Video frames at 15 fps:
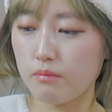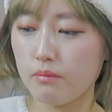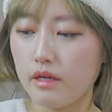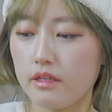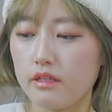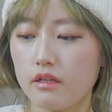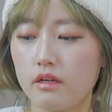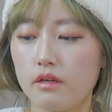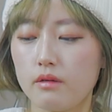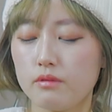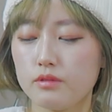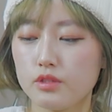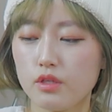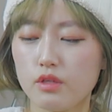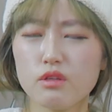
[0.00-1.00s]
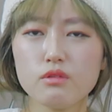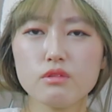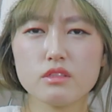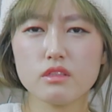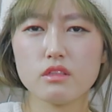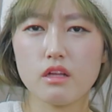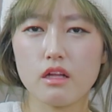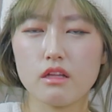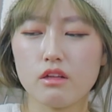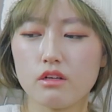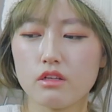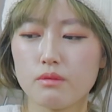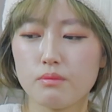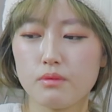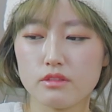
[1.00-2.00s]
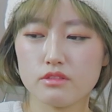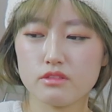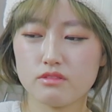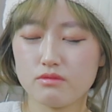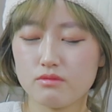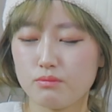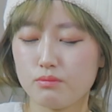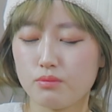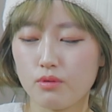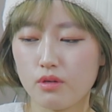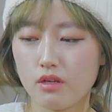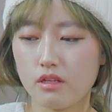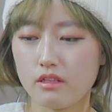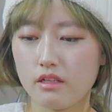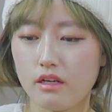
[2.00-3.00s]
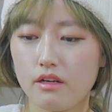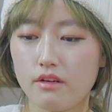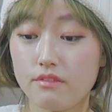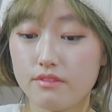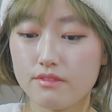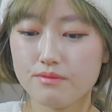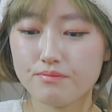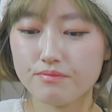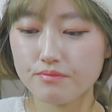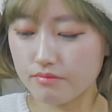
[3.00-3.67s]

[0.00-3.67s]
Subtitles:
my skewer was a lot longer, but I just broke it in half.